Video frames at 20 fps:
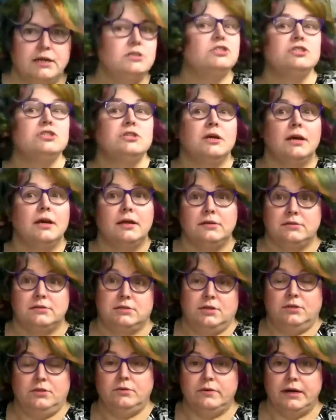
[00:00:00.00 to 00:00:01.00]
it to
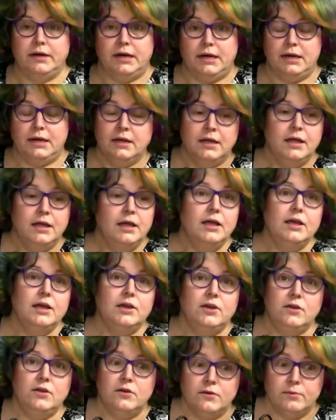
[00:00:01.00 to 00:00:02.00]
three,
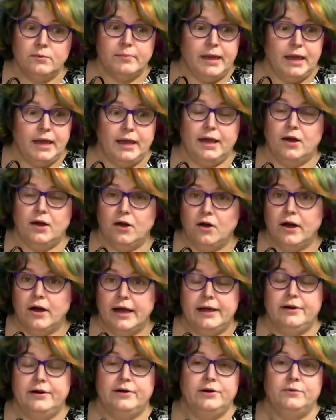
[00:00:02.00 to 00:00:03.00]
you may go, I
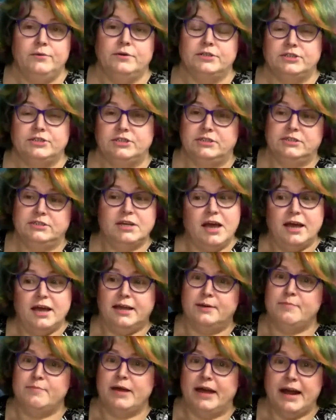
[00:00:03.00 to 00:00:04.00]
don't know what she's talking about.